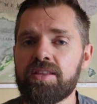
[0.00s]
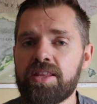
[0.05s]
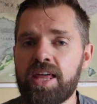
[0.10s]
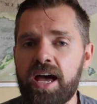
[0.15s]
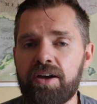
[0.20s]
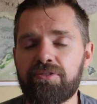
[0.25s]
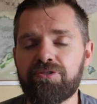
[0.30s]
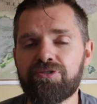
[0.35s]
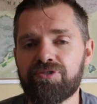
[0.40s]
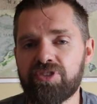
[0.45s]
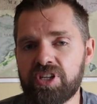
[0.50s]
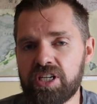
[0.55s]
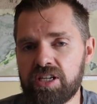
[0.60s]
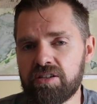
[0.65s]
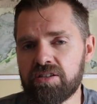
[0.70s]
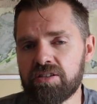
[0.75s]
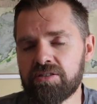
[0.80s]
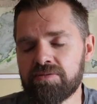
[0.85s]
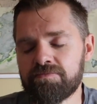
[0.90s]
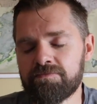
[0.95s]
that
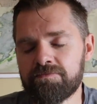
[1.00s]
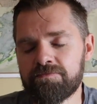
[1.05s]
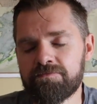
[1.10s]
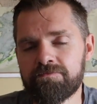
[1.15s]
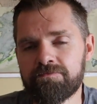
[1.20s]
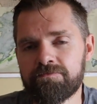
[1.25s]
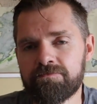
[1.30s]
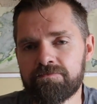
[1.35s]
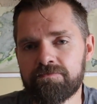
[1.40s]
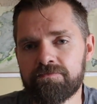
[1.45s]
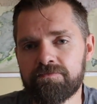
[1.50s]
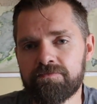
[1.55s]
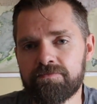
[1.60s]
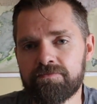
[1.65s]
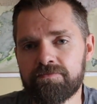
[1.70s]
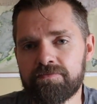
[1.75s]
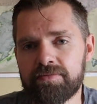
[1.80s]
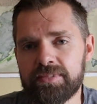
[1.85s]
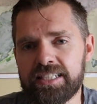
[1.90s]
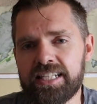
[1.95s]
fear
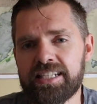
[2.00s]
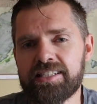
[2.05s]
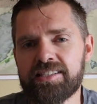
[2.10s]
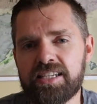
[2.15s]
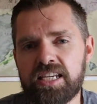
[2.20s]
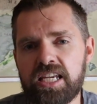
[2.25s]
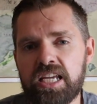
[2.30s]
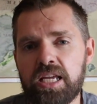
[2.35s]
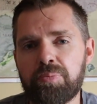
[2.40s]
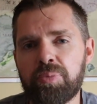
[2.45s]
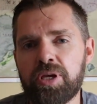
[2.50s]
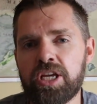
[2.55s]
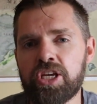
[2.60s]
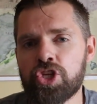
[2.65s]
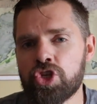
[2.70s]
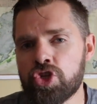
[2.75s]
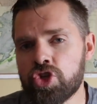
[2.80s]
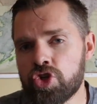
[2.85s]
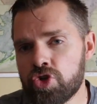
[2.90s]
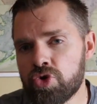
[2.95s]
that's
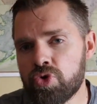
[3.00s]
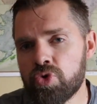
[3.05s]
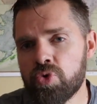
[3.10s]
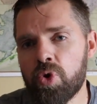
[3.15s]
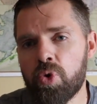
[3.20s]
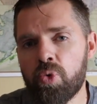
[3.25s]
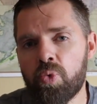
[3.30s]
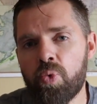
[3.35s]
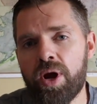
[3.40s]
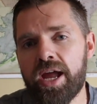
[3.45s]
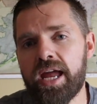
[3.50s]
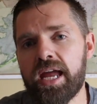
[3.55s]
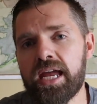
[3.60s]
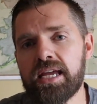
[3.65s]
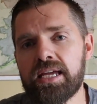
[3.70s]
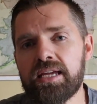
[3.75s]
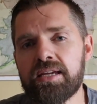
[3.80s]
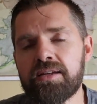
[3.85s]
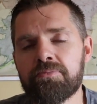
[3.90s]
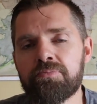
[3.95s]
keeping you
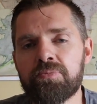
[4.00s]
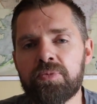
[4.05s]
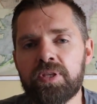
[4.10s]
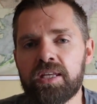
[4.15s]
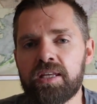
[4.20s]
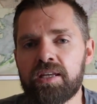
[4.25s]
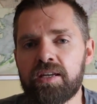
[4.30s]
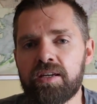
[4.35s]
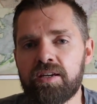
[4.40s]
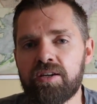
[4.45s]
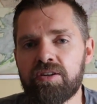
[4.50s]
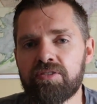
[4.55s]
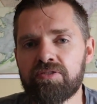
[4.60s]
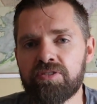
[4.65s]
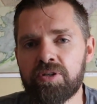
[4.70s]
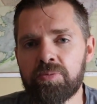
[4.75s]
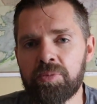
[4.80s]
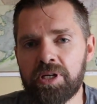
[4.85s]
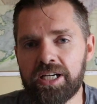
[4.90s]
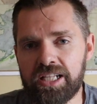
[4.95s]
away
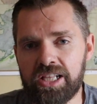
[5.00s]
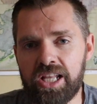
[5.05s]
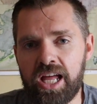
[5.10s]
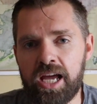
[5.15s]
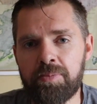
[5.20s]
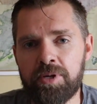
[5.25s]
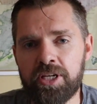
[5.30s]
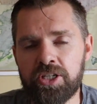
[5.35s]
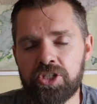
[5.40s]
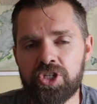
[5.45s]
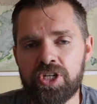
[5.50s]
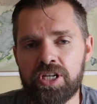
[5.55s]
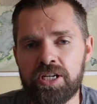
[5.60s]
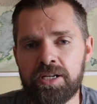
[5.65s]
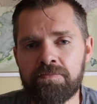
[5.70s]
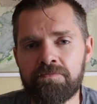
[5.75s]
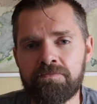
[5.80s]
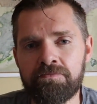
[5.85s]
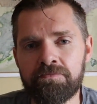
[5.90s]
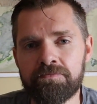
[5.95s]
from a climbing
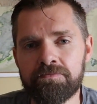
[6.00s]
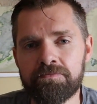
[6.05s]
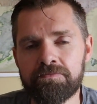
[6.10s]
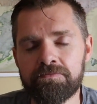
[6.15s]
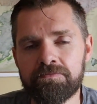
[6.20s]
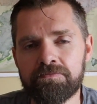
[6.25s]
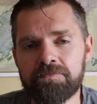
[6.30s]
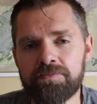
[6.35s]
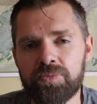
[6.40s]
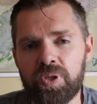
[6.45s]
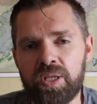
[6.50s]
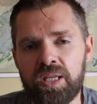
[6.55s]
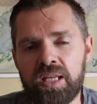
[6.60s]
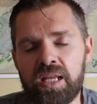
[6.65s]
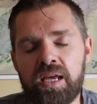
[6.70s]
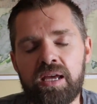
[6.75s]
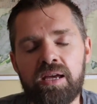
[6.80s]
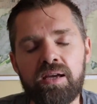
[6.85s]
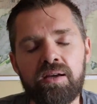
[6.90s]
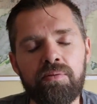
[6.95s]
gym
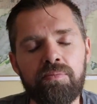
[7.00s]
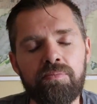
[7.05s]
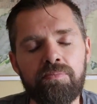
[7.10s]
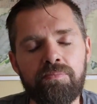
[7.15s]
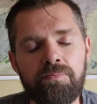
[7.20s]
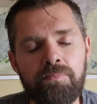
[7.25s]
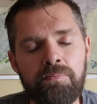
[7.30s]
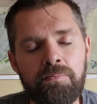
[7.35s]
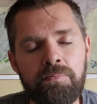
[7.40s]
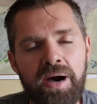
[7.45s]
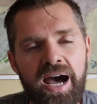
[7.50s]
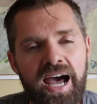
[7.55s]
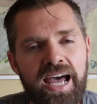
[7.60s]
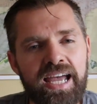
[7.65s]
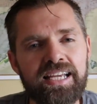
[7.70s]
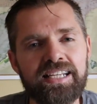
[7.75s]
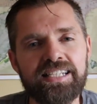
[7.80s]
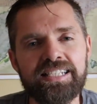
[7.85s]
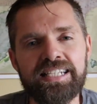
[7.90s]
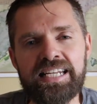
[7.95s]

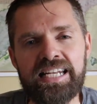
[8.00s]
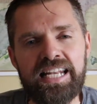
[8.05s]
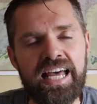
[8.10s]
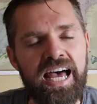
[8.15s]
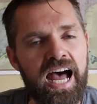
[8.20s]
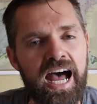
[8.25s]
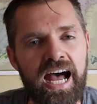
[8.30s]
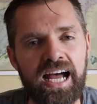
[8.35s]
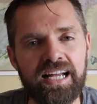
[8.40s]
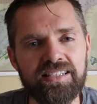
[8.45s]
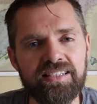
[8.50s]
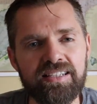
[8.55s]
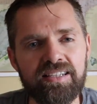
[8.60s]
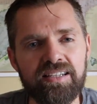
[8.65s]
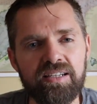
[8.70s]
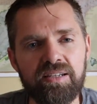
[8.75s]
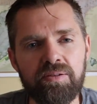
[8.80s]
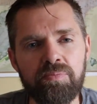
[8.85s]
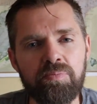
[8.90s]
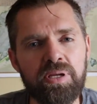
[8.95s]
might not
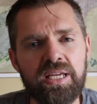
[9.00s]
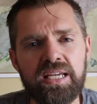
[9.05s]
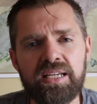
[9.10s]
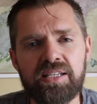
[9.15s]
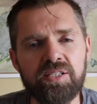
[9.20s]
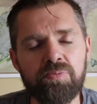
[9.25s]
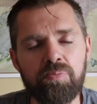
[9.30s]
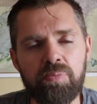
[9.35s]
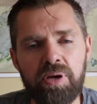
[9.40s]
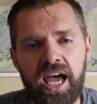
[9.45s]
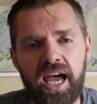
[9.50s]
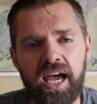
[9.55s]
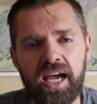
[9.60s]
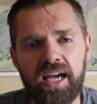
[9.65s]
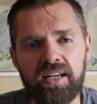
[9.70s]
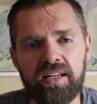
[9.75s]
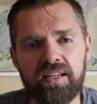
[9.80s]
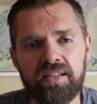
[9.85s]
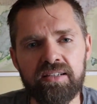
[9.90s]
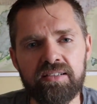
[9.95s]
be as
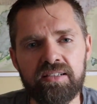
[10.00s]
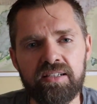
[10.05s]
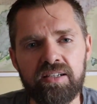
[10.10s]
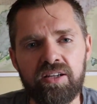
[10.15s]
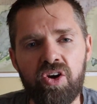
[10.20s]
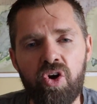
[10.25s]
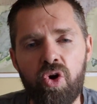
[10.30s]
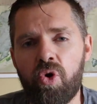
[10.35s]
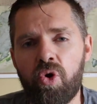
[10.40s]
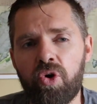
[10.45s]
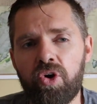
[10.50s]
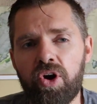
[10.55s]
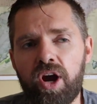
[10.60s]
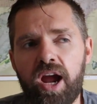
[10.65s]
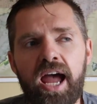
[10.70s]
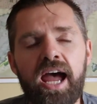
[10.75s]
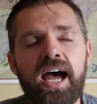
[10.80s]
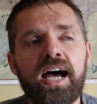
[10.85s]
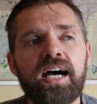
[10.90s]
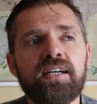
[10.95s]
bad
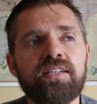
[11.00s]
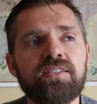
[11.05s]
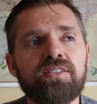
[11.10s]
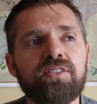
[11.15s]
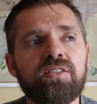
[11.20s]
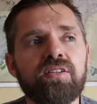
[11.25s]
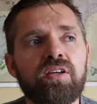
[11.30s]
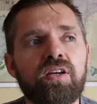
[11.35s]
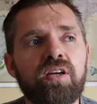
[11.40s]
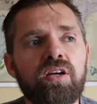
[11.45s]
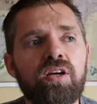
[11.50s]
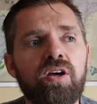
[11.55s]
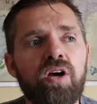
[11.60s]
or as